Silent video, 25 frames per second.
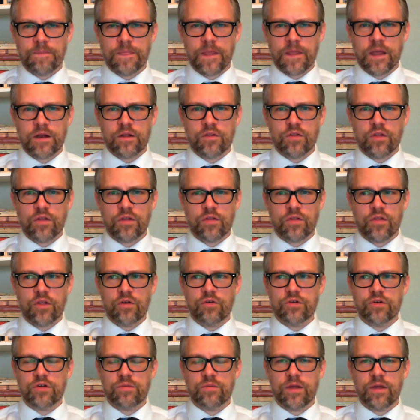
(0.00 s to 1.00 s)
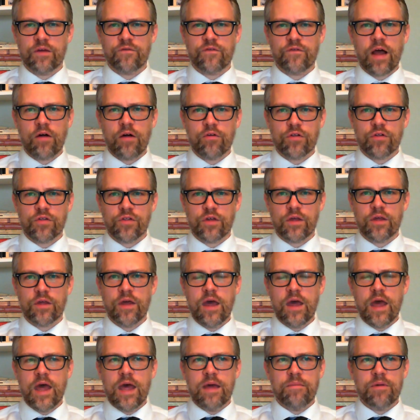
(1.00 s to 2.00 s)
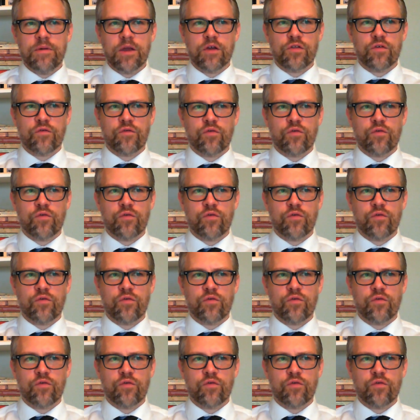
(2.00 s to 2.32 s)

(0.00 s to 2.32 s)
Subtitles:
And it's considered to be a fallacy because,